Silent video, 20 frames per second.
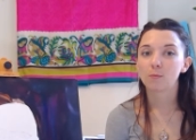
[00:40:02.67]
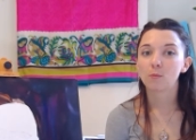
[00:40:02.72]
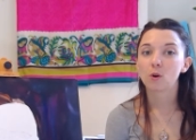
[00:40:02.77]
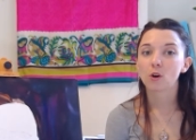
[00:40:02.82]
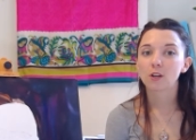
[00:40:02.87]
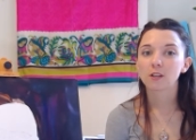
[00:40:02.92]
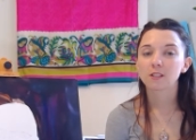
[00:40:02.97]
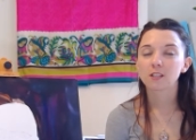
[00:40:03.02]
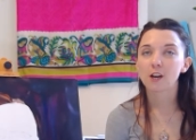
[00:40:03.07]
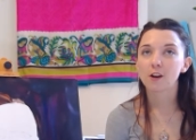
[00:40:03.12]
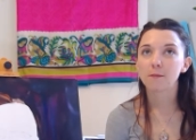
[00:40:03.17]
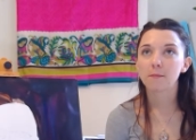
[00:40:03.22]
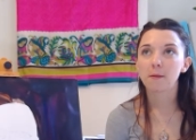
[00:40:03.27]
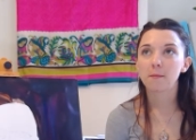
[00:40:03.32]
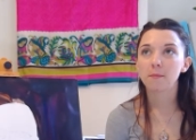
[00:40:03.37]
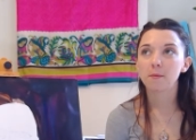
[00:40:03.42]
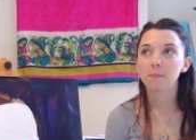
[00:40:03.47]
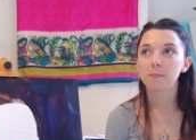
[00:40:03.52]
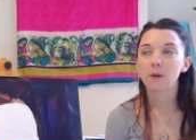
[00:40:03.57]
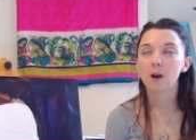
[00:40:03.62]
because I
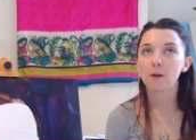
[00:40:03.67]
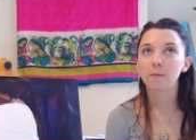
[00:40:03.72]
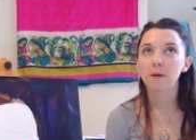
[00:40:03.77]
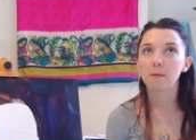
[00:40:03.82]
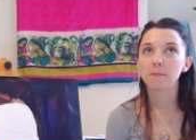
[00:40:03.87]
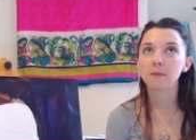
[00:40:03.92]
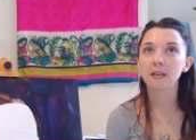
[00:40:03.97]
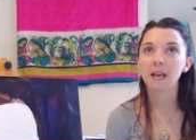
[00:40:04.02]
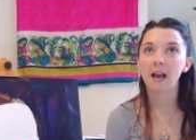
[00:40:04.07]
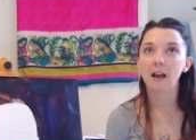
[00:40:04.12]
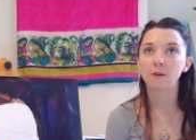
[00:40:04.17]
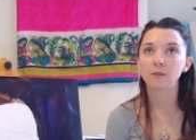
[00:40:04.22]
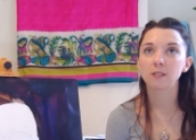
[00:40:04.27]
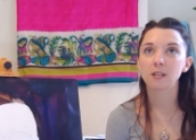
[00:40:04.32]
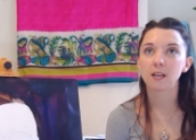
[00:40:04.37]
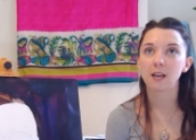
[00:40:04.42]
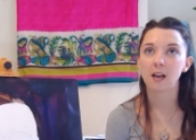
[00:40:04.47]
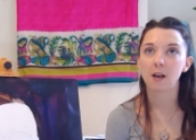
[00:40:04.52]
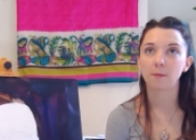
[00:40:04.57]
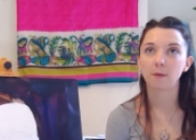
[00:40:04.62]
remember counting
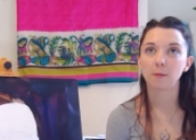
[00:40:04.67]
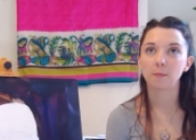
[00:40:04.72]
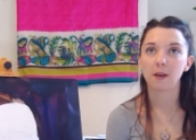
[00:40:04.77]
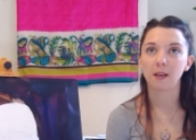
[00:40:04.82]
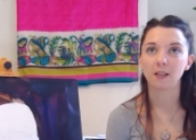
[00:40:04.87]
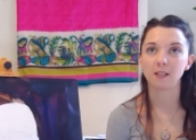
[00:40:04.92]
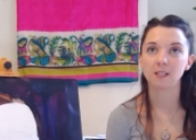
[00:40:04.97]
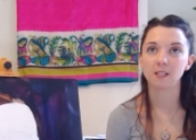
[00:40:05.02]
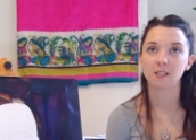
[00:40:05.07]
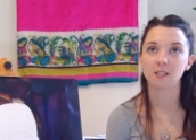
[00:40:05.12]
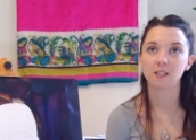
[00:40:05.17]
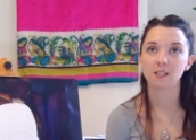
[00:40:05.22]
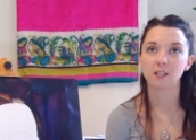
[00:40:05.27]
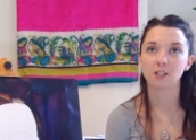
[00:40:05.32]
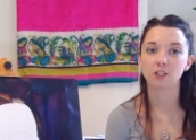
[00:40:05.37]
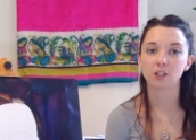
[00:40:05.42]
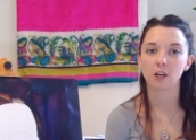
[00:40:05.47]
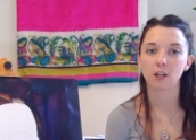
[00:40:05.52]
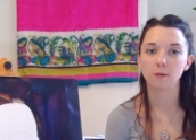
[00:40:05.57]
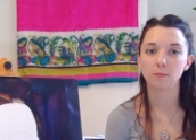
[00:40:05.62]
how many paintings I'd
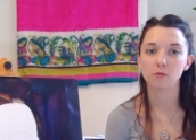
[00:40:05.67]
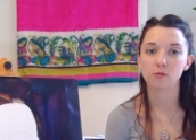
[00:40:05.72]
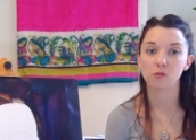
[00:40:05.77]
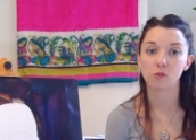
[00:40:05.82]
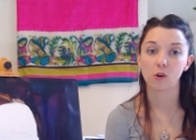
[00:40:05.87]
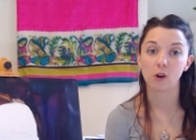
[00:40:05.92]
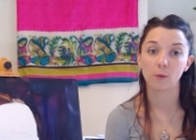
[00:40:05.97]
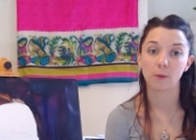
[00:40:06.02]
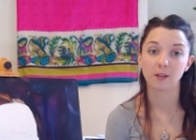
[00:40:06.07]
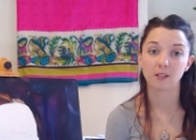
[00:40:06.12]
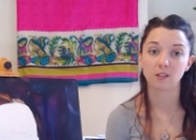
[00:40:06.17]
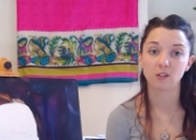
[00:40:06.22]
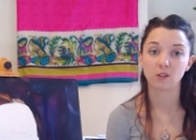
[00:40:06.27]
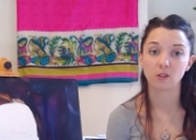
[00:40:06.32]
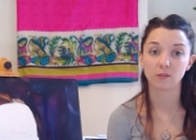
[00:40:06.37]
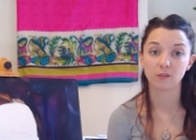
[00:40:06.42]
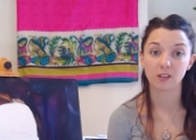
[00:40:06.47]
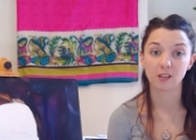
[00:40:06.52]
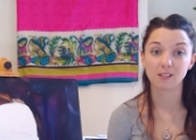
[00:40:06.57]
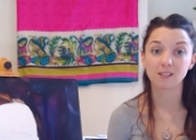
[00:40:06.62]
done before I went to
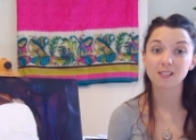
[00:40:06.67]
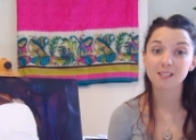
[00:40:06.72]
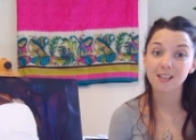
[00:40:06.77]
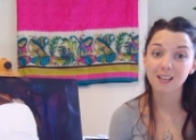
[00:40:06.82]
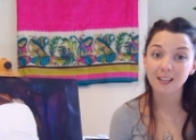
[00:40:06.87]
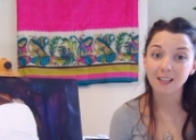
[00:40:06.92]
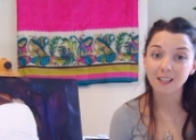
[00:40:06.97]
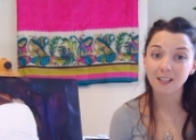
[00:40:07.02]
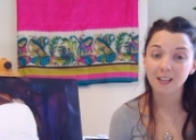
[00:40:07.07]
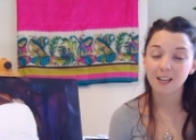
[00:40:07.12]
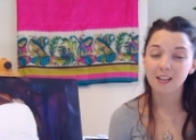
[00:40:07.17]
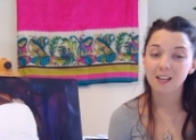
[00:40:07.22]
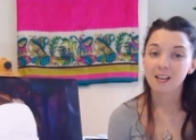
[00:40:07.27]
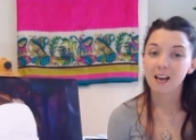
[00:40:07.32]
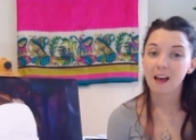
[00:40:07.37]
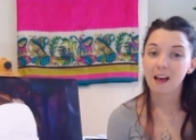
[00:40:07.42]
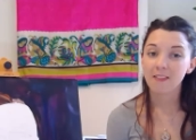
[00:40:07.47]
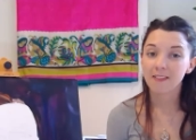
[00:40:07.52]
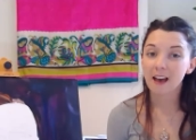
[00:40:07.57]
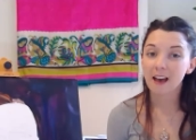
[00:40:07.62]
university,
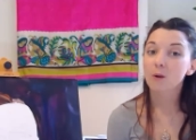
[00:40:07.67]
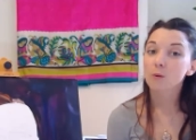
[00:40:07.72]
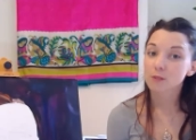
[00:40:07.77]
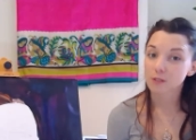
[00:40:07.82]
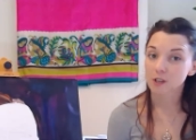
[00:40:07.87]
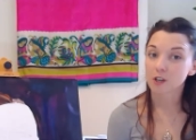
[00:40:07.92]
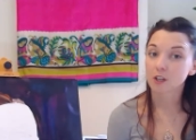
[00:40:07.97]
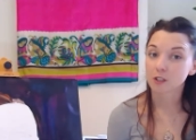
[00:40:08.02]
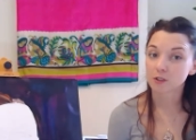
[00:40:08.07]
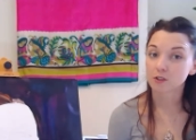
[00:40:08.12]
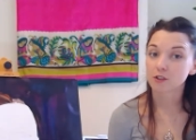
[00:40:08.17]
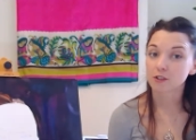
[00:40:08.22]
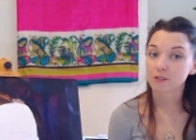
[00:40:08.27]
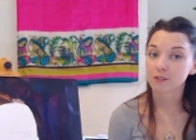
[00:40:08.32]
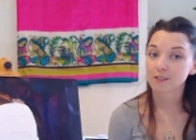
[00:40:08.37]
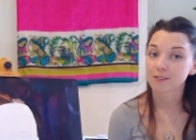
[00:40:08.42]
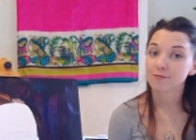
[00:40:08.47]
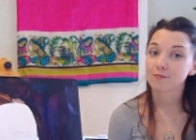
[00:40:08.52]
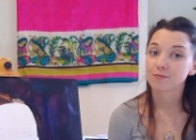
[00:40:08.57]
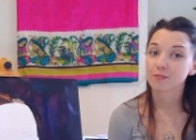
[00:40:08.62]
and that was
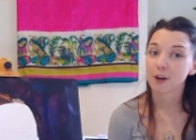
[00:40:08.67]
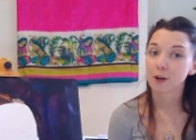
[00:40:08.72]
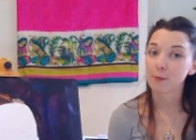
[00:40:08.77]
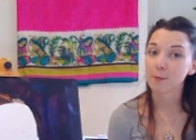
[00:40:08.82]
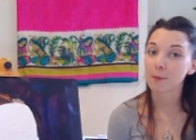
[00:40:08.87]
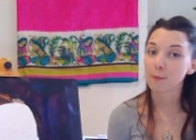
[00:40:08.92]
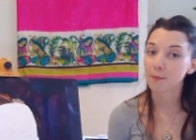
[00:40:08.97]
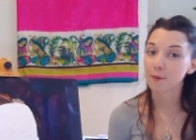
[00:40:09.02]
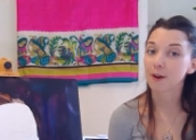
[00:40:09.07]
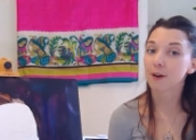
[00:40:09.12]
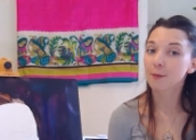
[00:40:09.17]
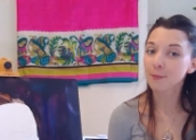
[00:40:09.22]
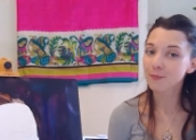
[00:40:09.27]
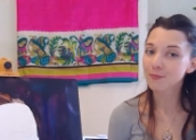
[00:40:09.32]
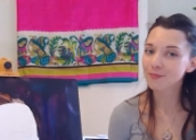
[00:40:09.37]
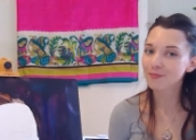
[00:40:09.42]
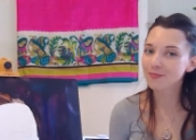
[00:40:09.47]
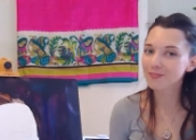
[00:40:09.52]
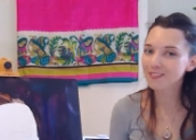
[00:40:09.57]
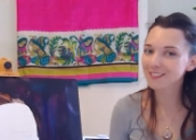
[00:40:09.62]
100. I
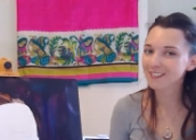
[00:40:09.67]
remember.